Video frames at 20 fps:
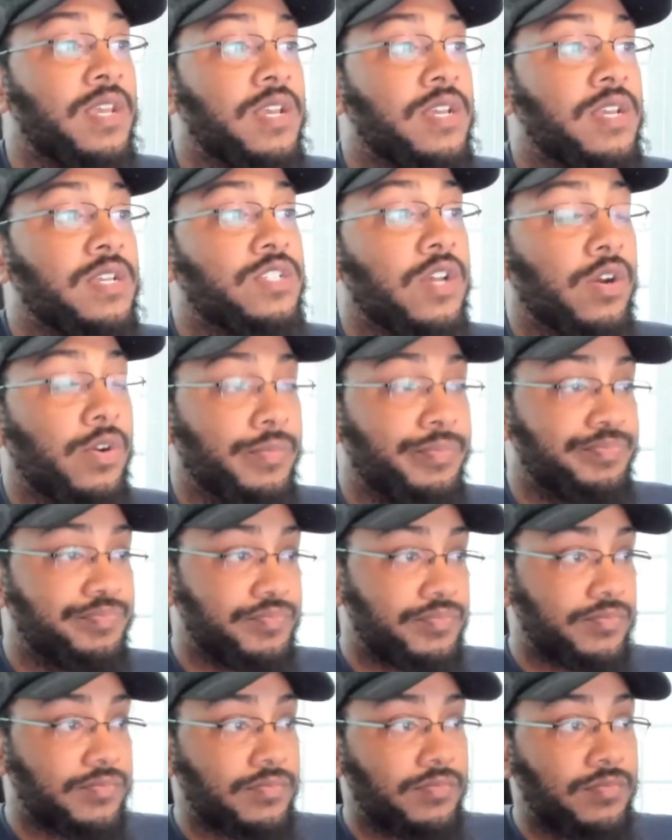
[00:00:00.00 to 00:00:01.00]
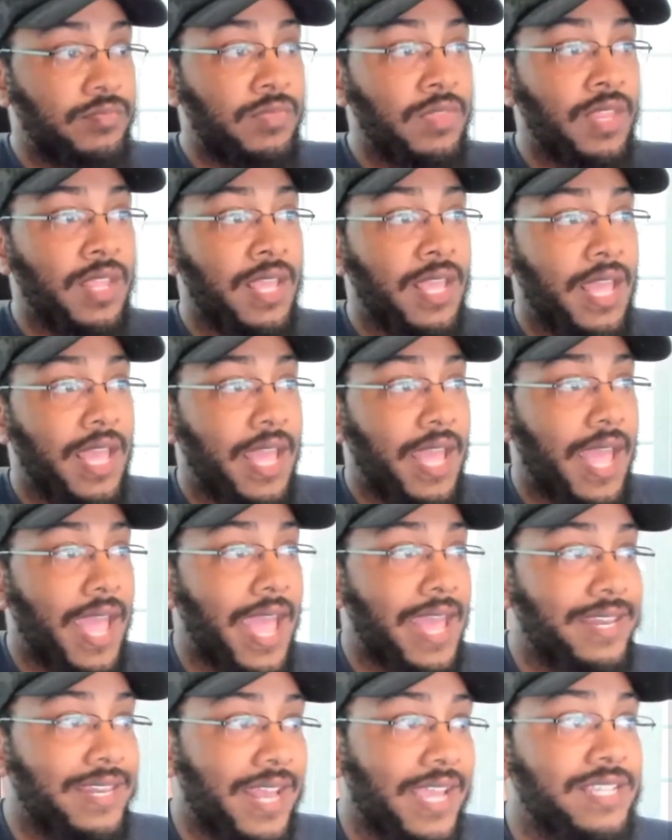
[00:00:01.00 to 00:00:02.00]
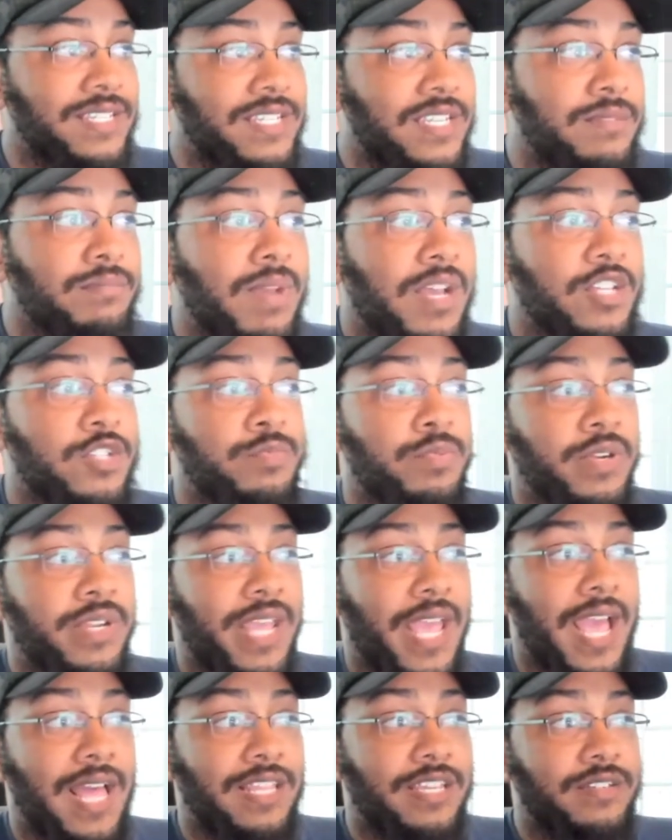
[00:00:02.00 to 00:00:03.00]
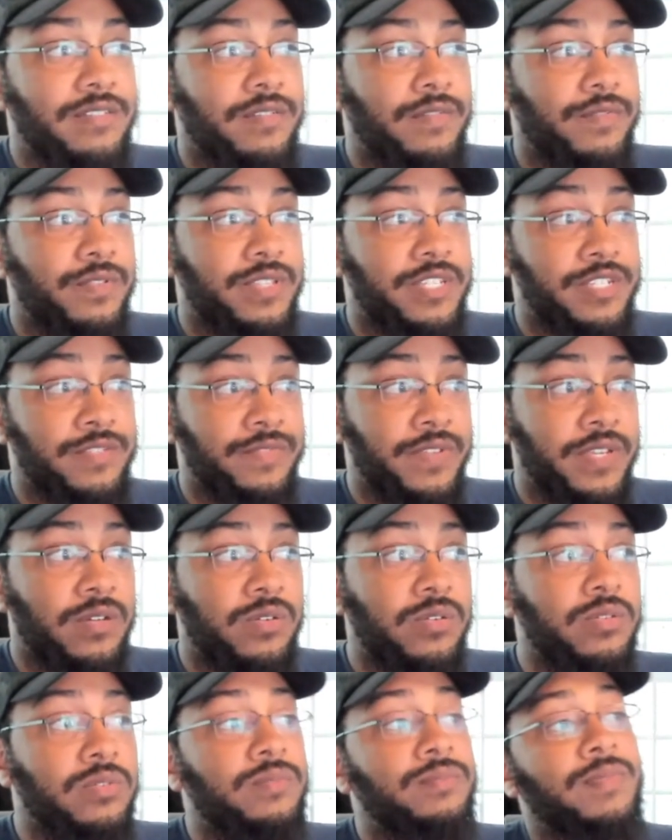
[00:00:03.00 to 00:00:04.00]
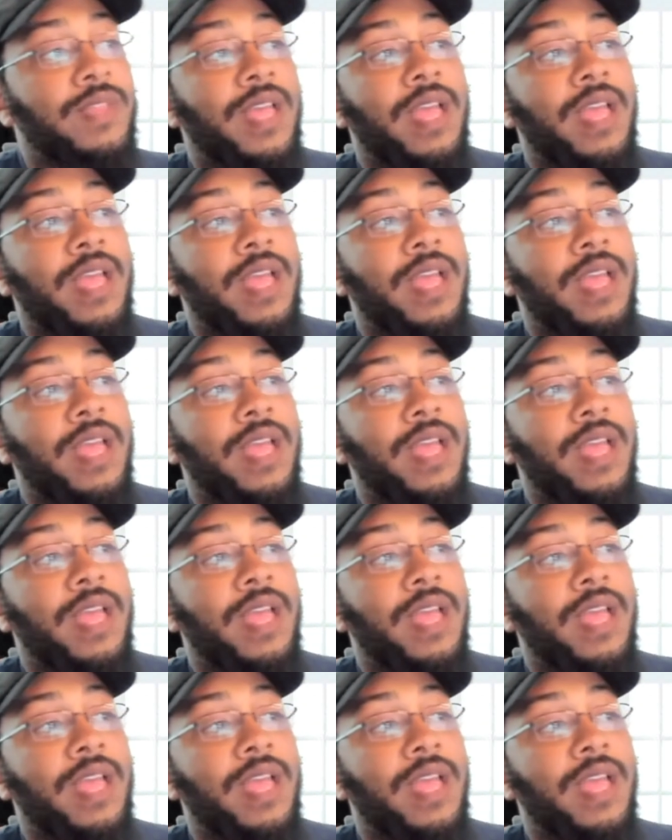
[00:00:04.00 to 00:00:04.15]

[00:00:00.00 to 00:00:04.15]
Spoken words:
So at 19 miles per gallon for this vehicle,